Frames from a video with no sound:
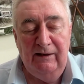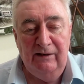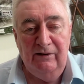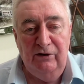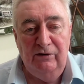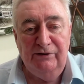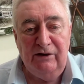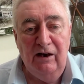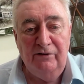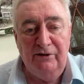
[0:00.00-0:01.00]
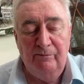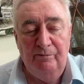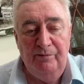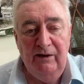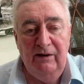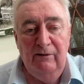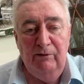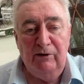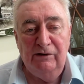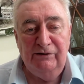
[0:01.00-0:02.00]
didn't use a condom,
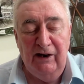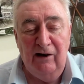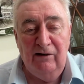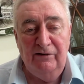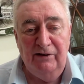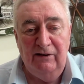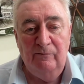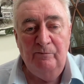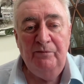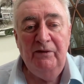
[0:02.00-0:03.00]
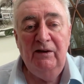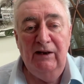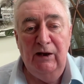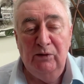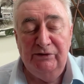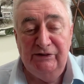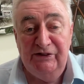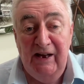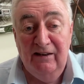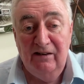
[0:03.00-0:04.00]
because in Ireland then it was a
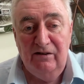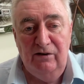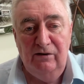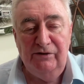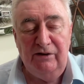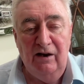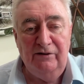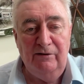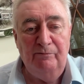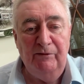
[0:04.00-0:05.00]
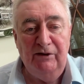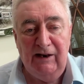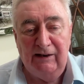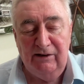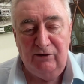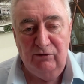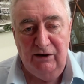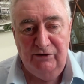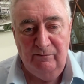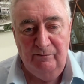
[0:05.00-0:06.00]
sin to use a condom in the Catholic
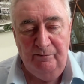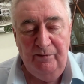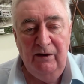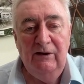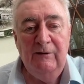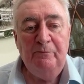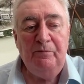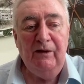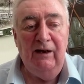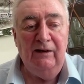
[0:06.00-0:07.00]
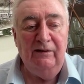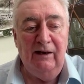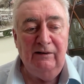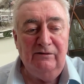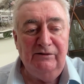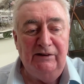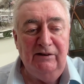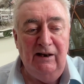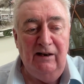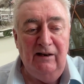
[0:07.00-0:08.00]
religion. And I said
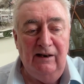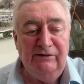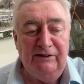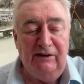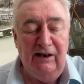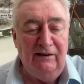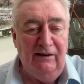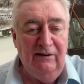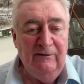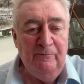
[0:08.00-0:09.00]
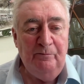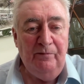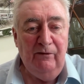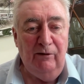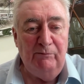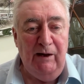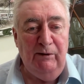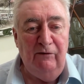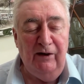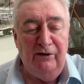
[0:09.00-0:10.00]
to, I said to Katie, well,
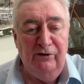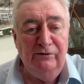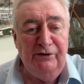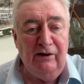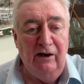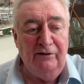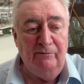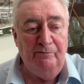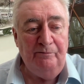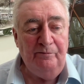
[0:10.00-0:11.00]
maybe if you had used a condom,